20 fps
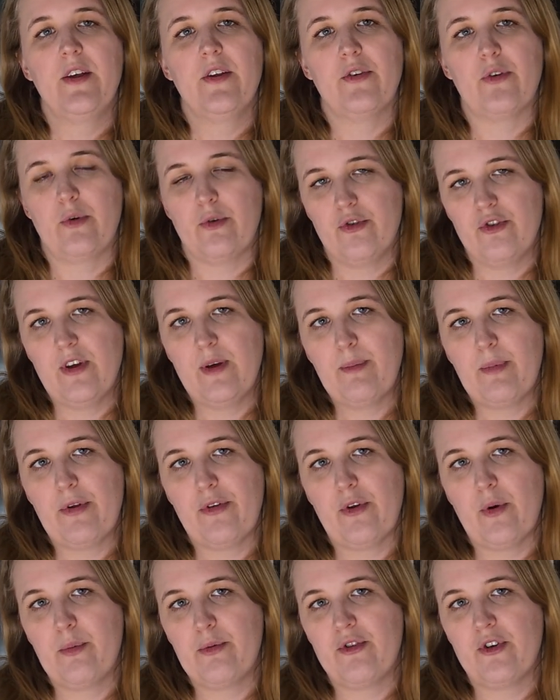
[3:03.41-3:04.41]
So the
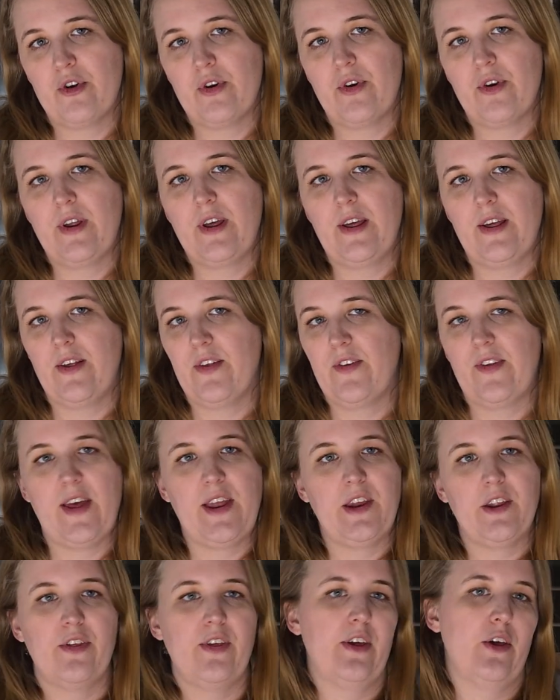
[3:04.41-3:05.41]
cheapest option is
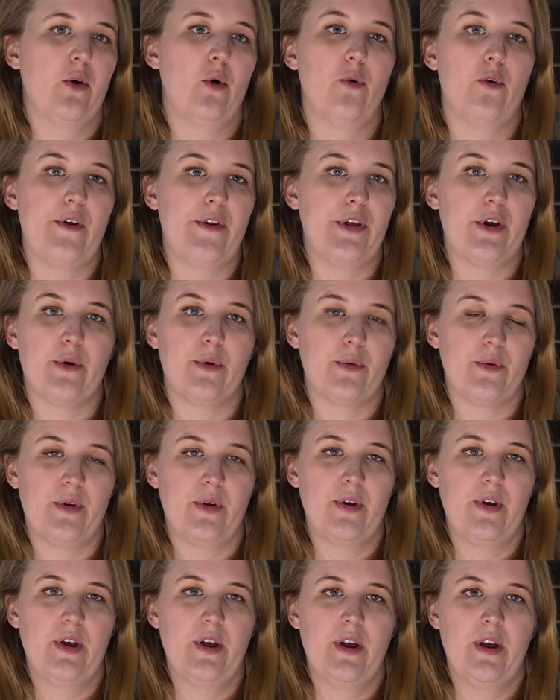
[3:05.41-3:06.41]
anything you already
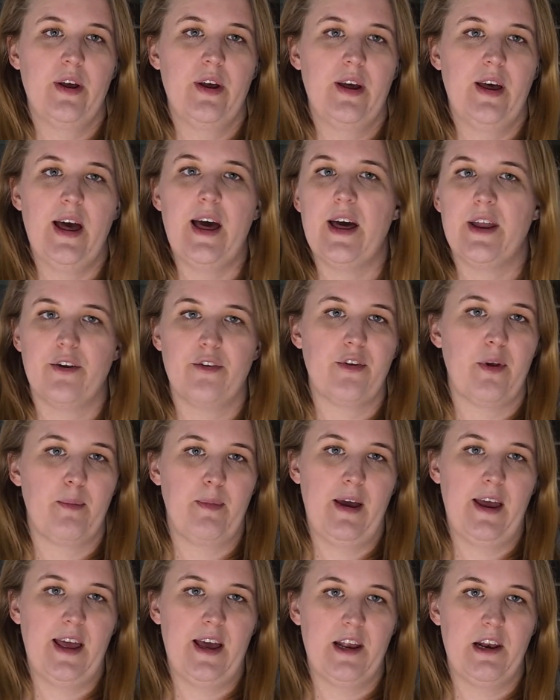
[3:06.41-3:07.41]
own, and
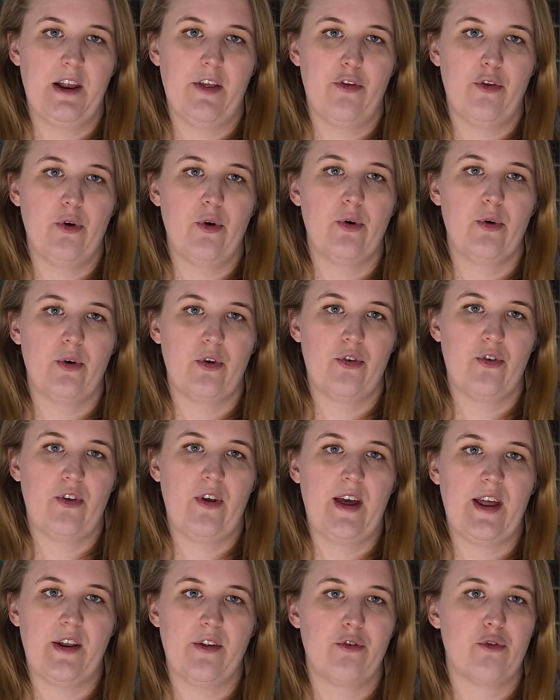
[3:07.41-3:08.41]
some eyelets,
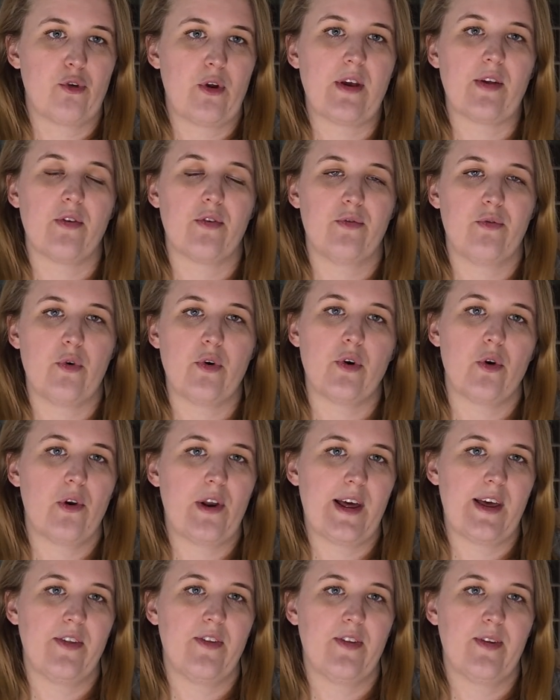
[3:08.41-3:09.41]
hooks, and strings for your
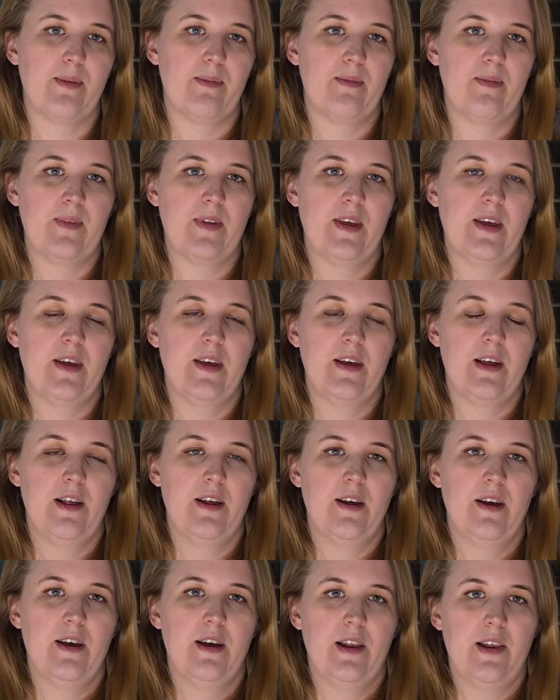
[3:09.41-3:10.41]
light,
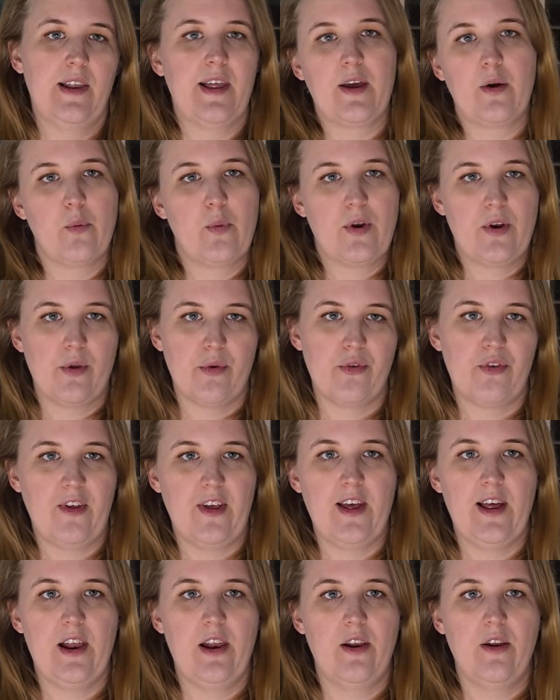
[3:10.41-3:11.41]
like a
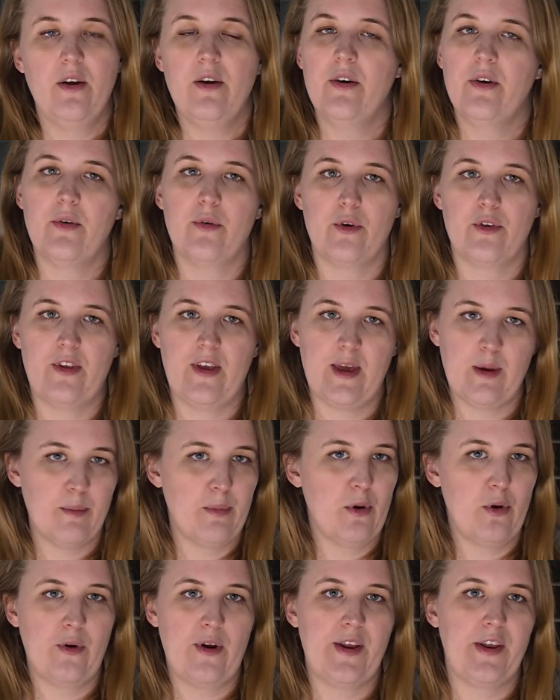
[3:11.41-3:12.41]
windowsill or a
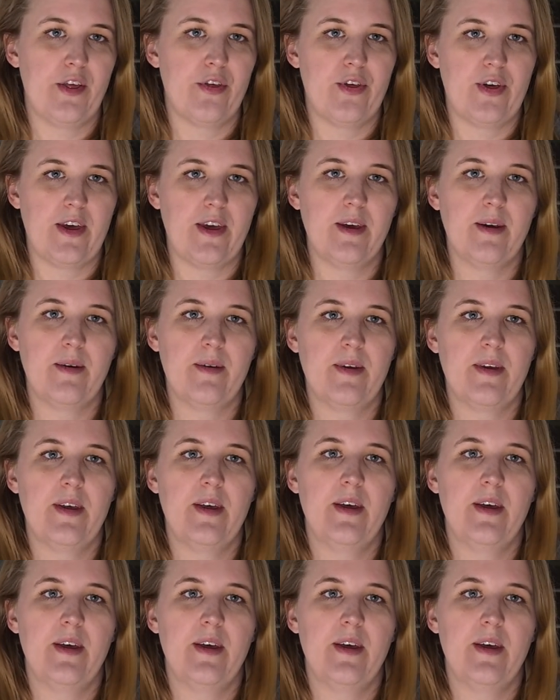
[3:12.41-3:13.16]
table or anything.